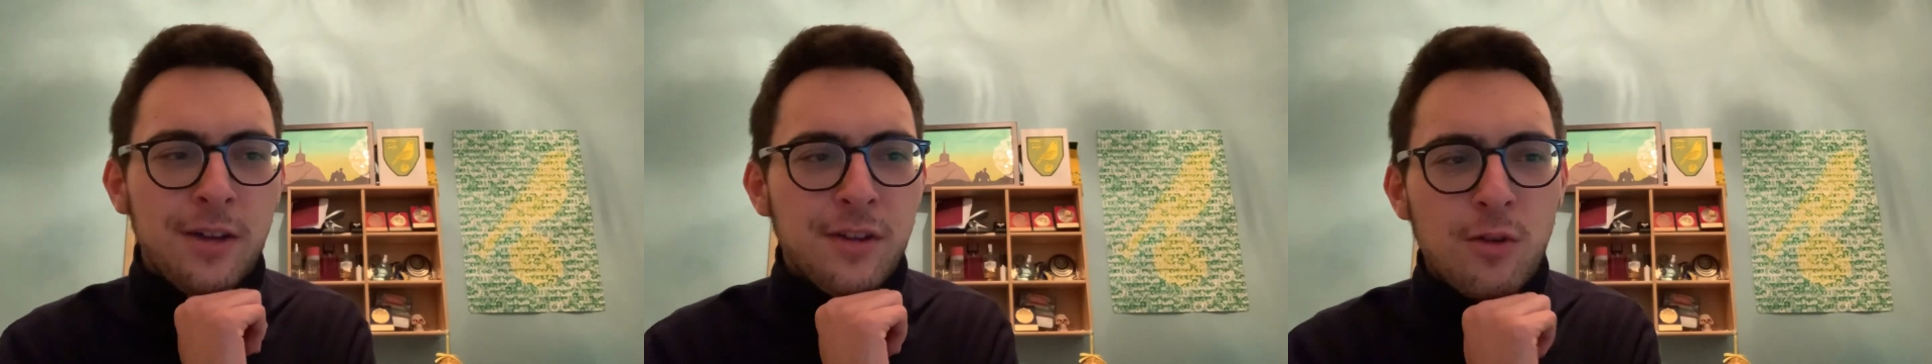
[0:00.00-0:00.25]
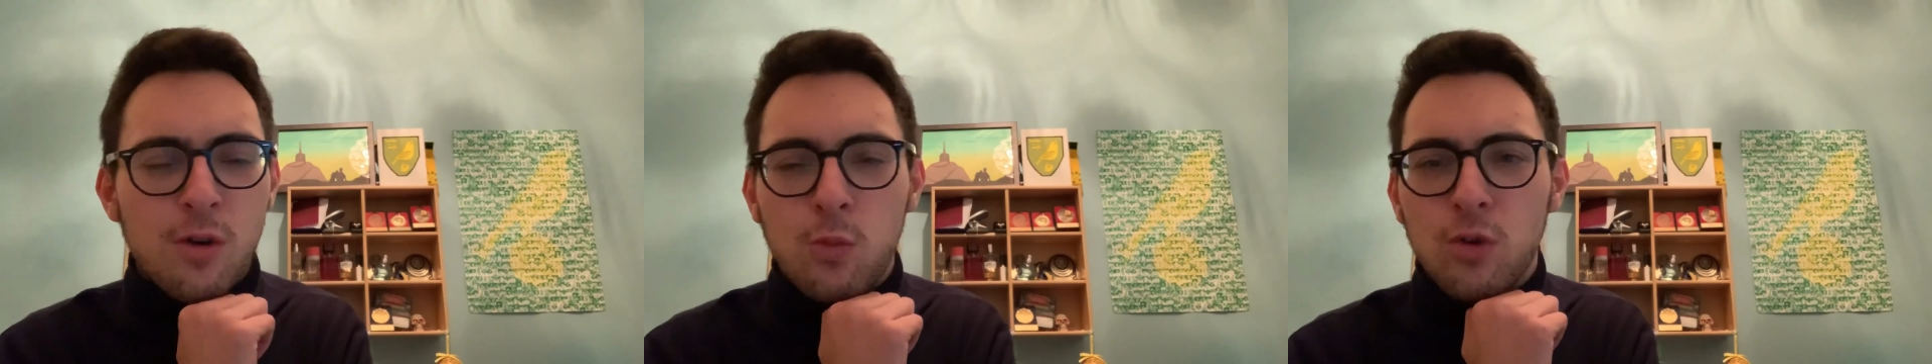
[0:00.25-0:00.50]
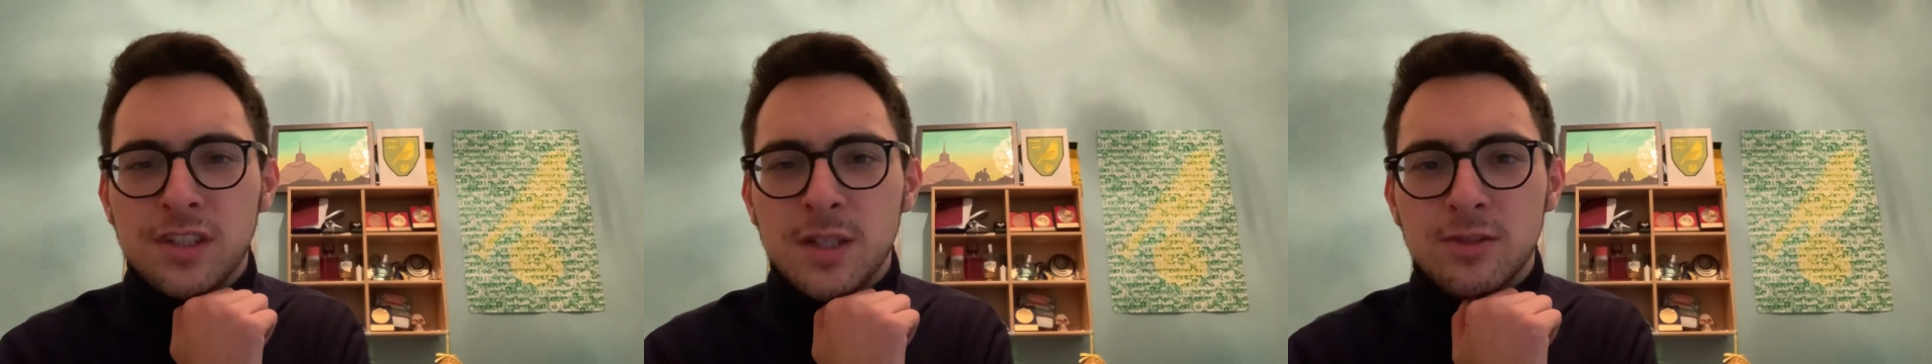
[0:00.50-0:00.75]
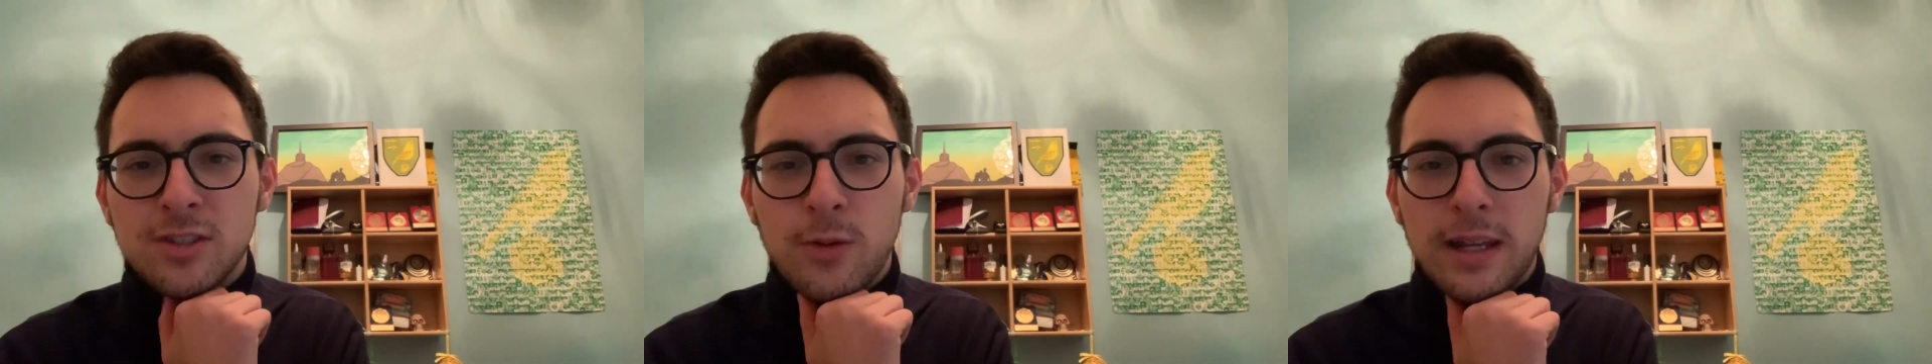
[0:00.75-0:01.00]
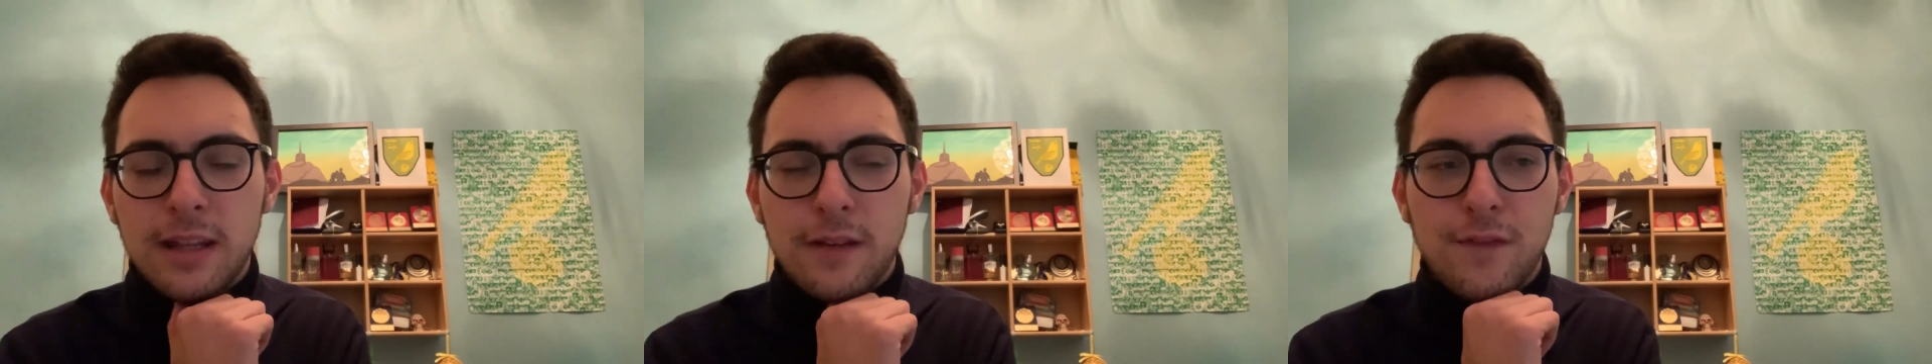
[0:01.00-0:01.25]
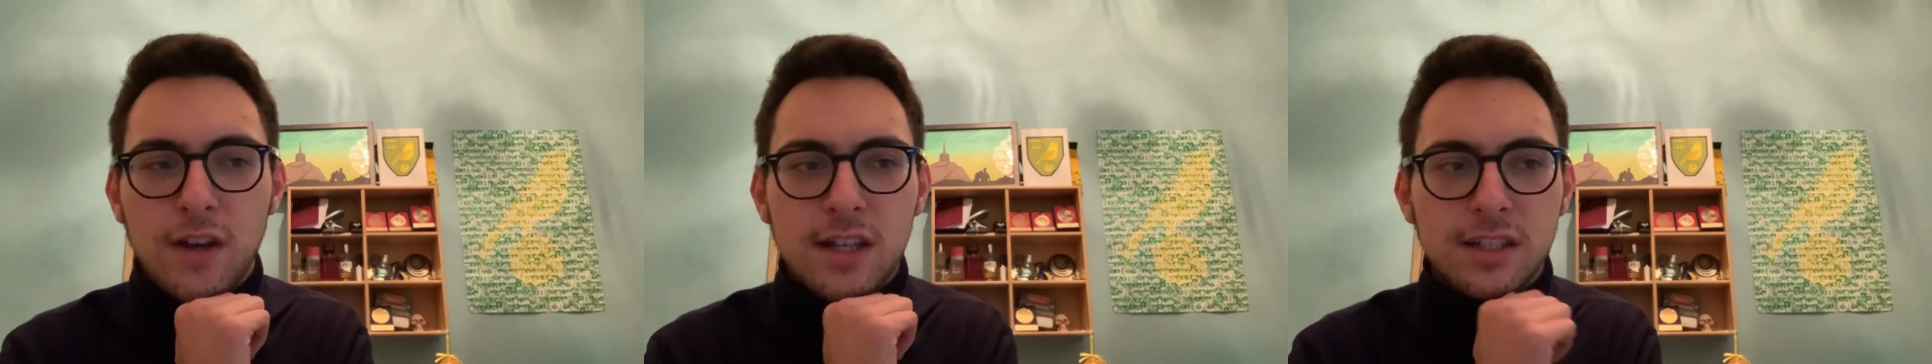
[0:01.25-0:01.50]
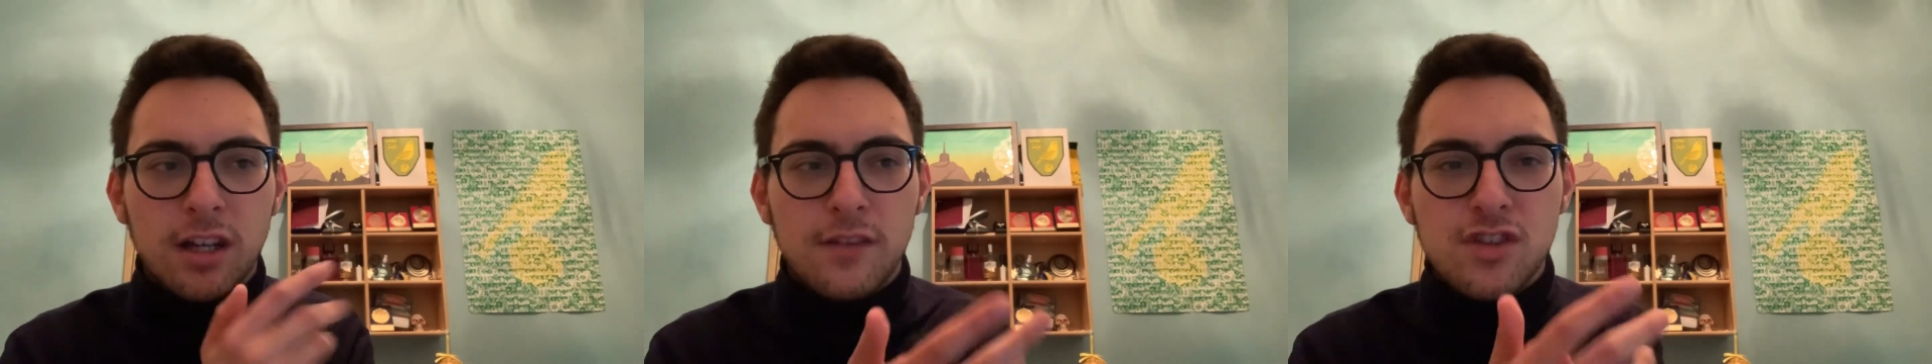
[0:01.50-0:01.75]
I don't know what he was doing in the first half.